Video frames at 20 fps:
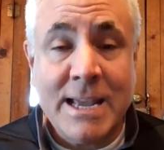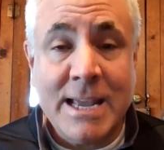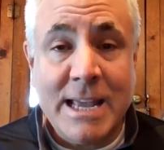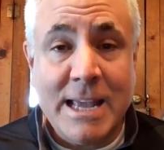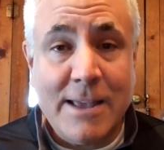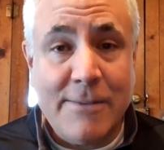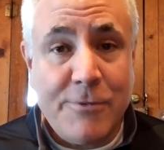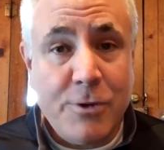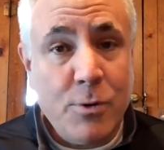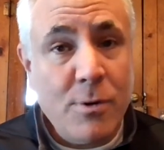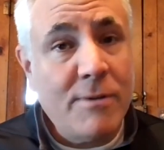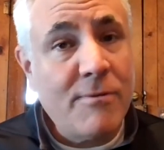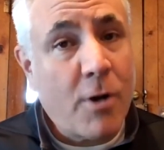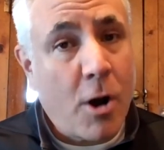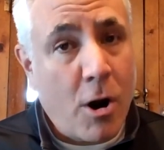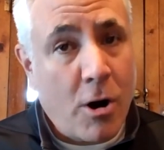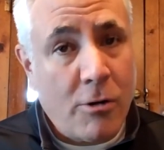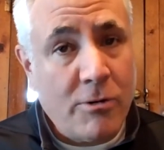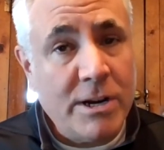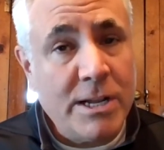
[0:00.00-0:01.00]
If you have
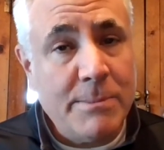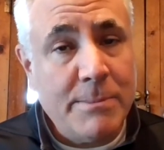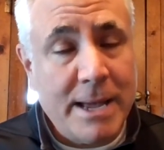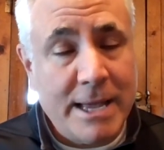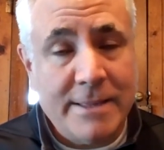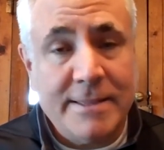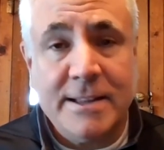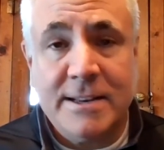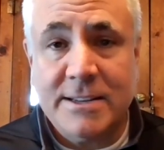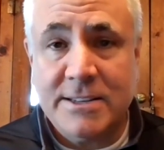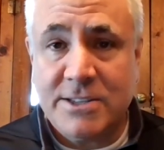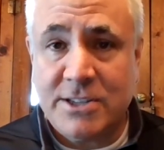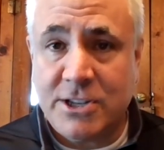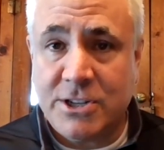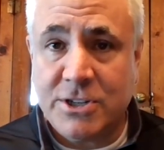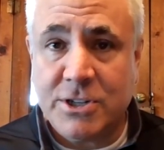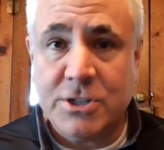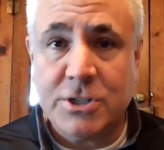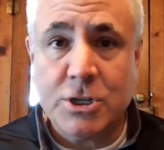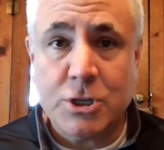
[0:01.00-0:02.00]
already made the
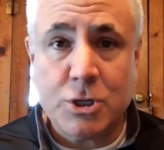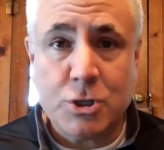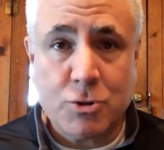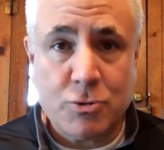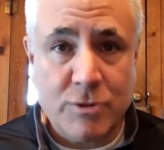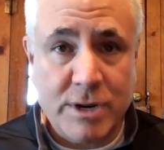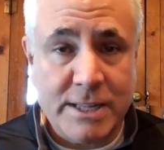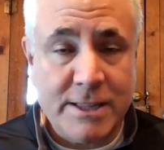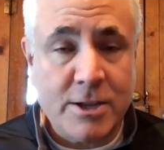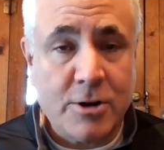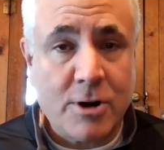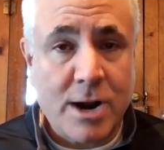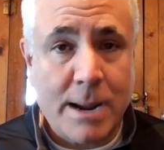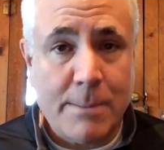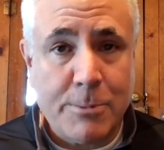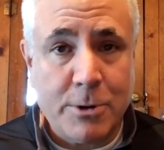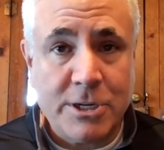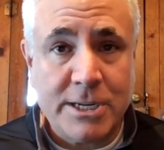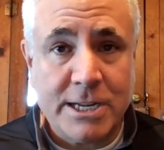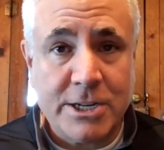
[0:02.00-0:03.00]
decision to treat their
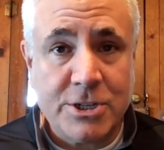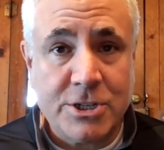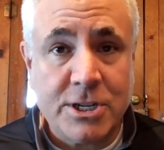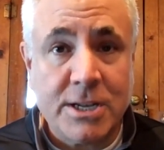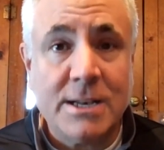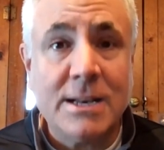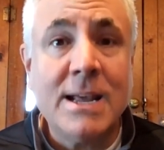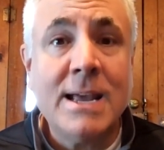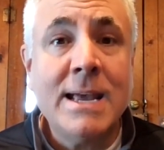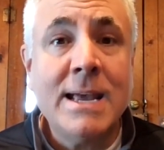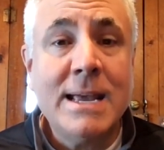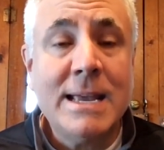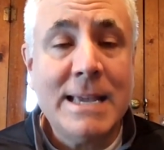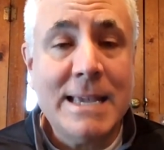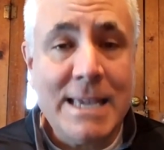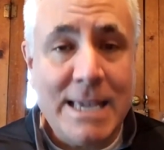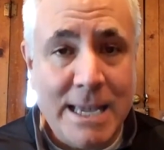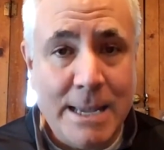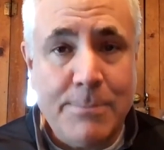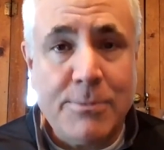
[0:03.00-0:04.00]
hypertension,
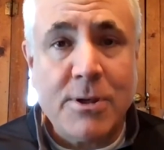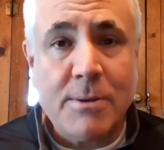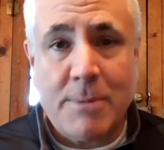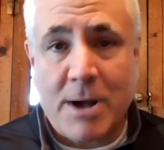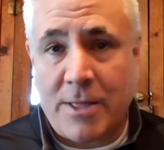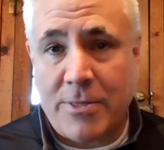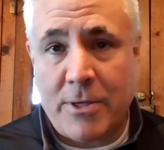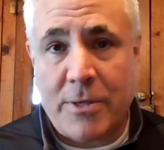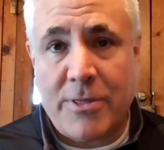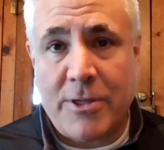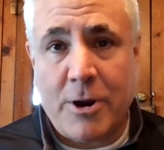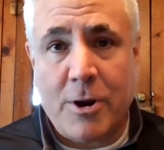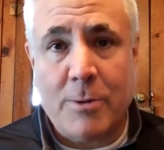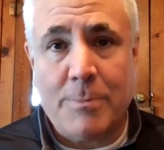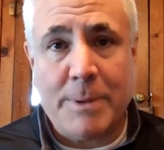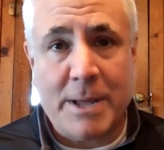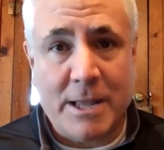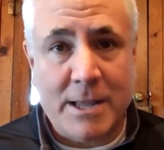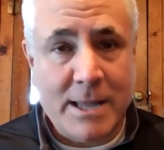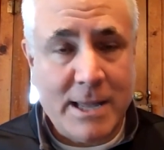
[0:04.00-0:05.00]
keep them on the
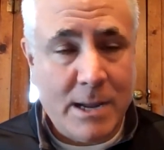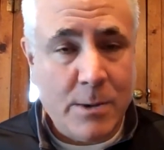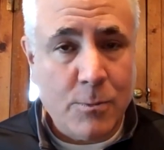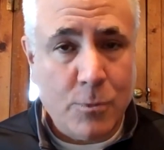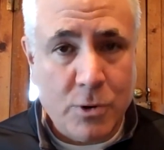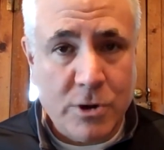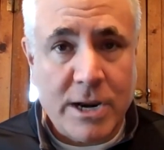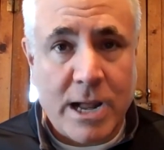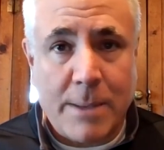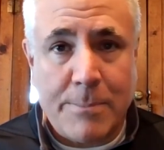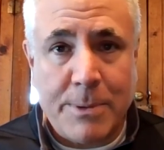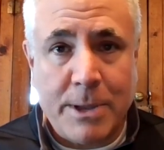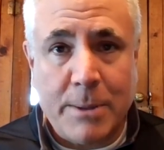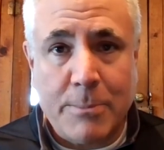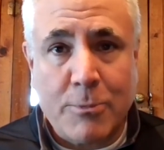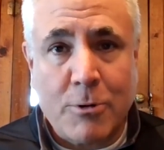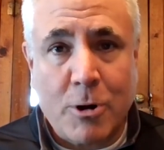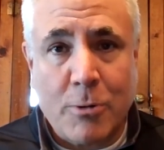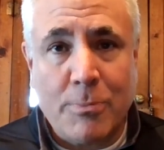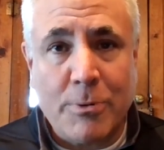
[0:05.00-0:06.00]
therapy. It would not be
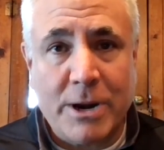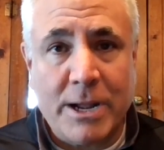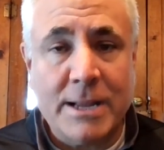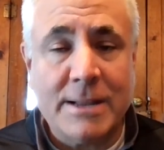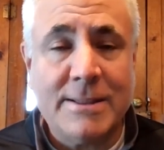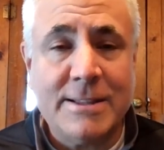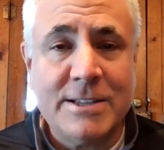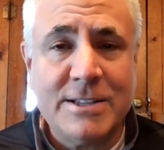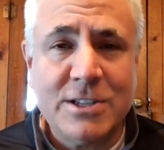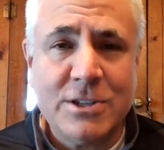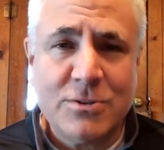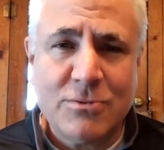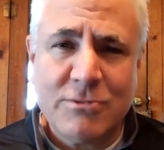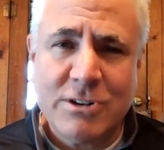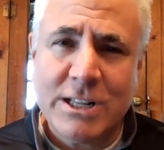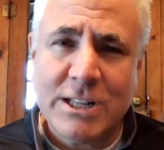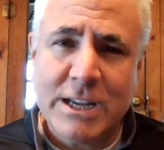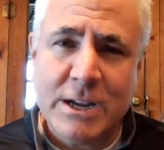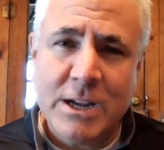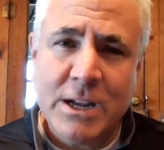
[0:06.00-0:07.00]
appropriate. This is
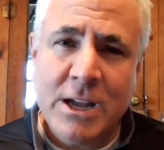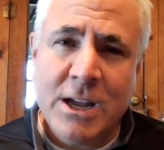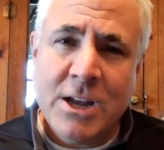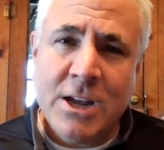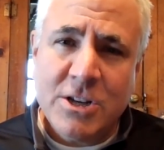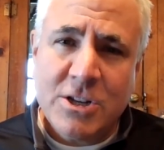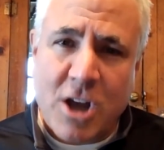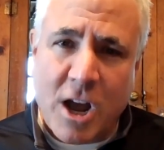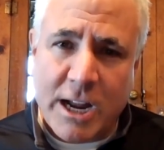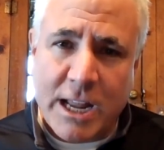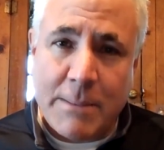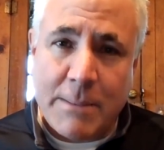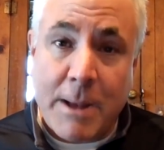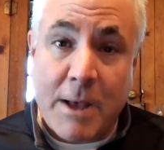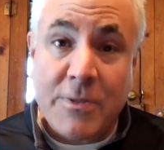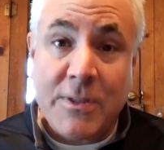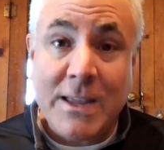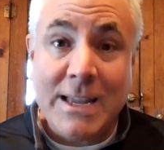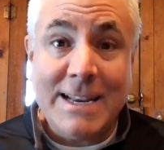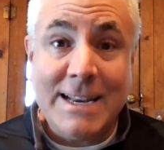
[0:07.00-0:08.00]
really talking
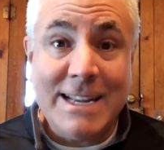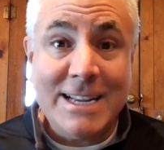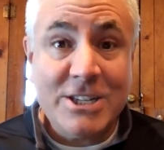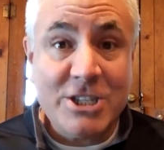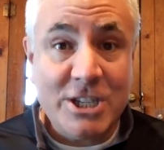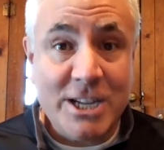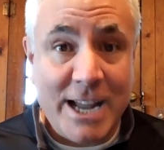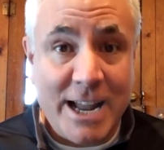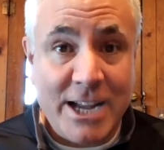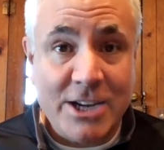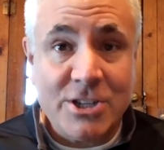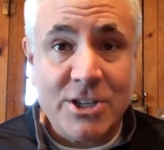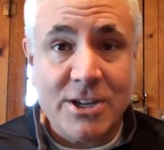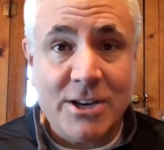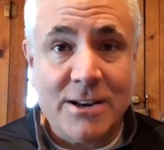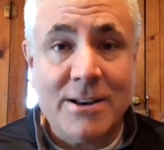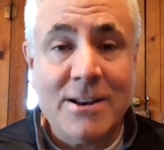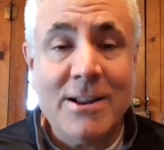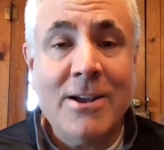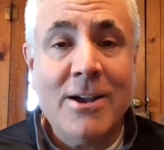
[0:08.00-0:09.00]
about the
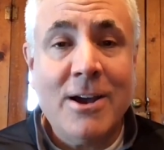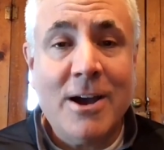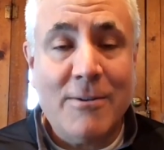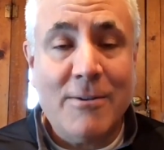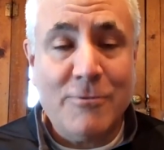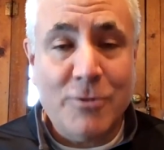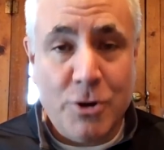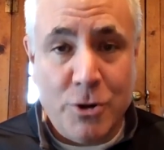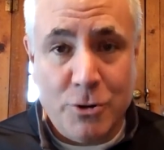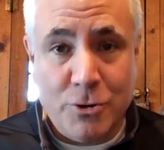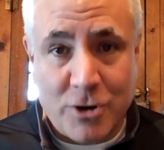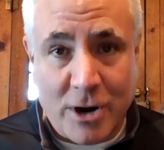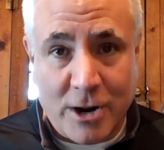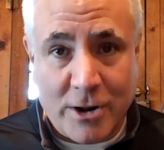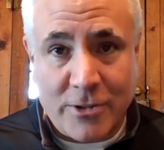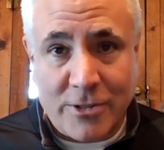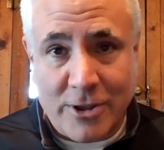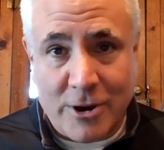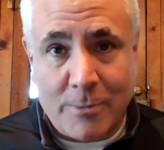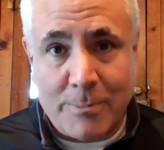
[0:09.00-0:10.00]
initiation of new
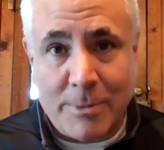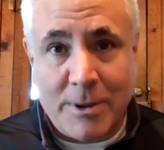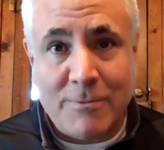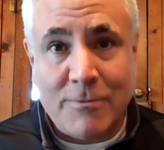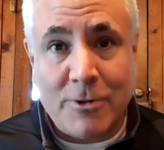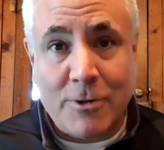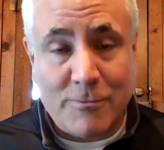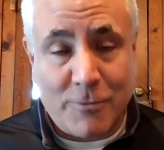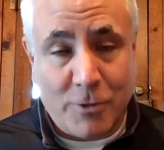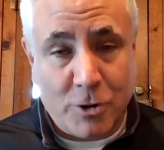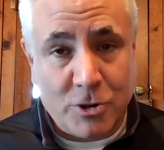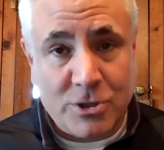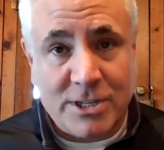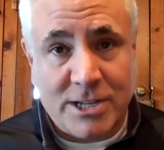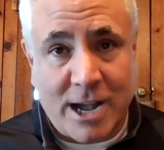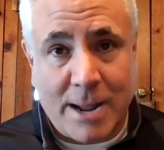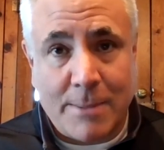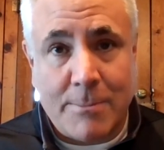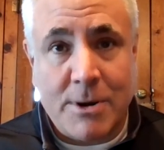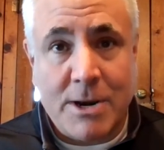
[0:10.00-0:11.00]
drug therapy for the first
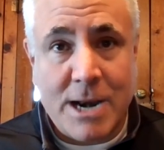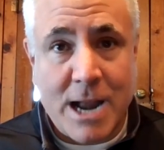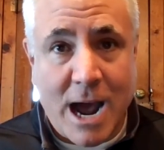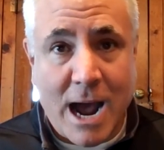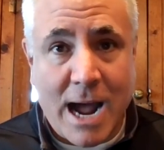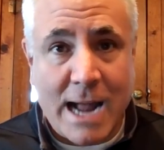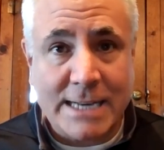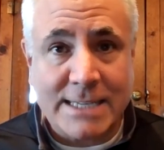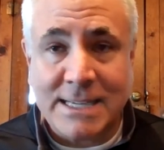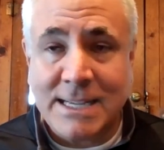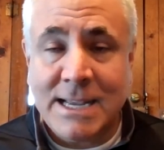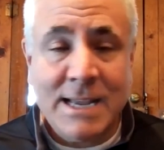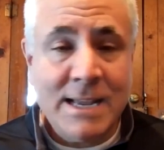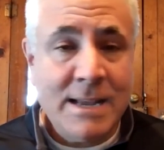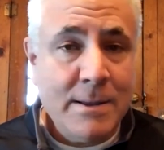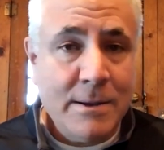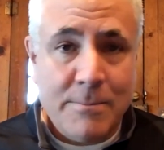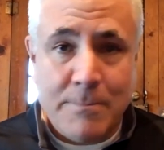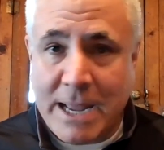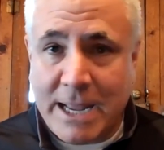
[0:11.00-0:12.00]
time, not
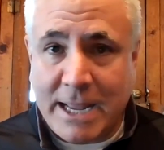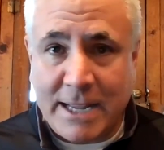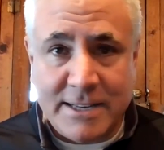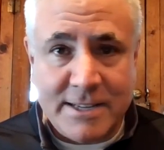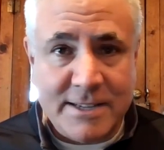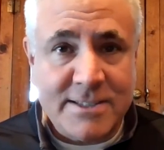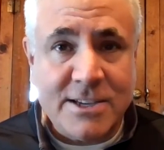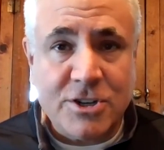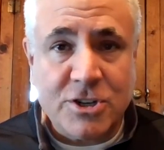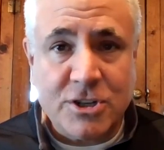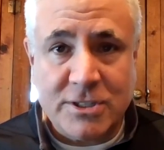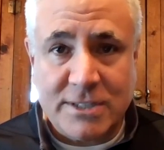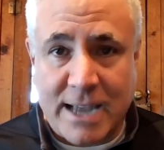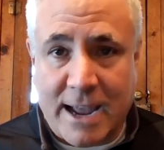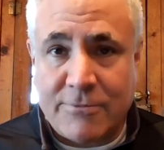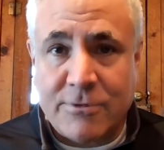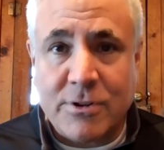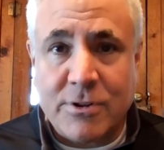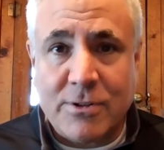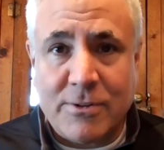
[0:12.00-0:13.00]
making decisions
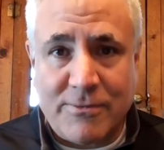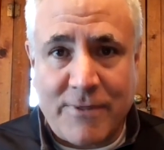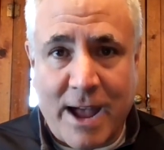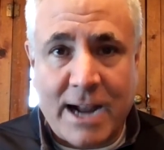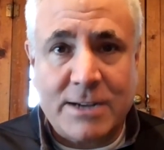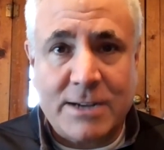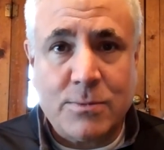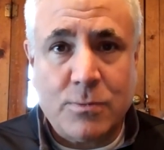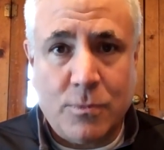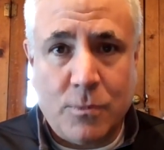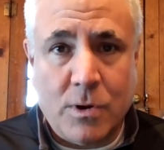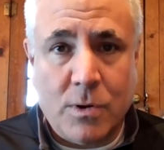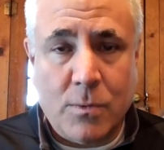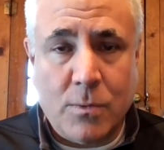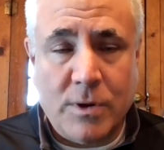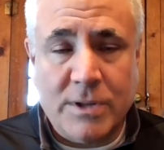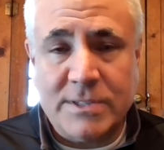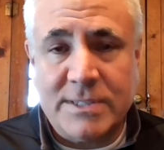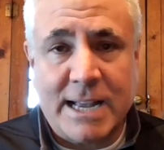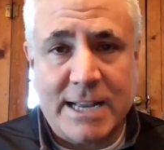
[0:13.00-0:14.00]
after the fact
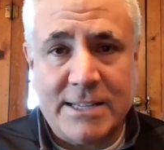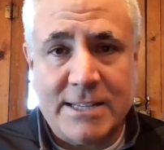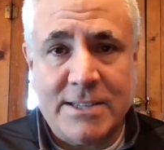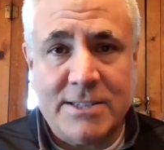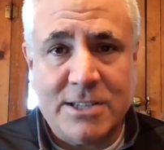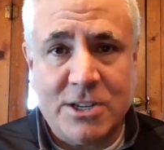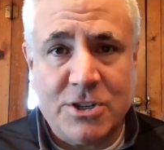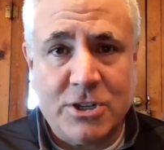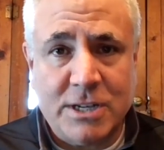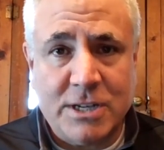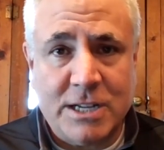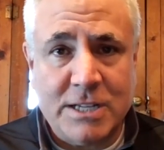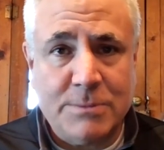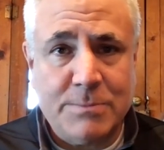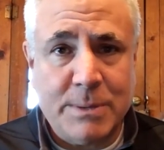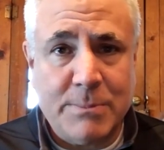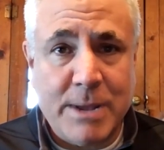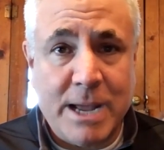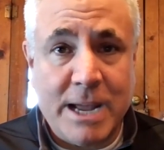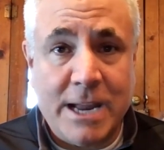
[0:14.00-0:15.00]
once that decision has
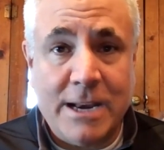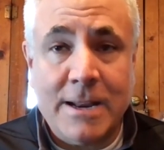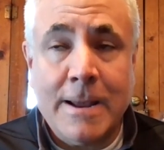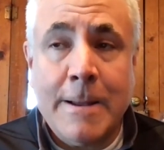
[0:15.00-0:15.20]
been made.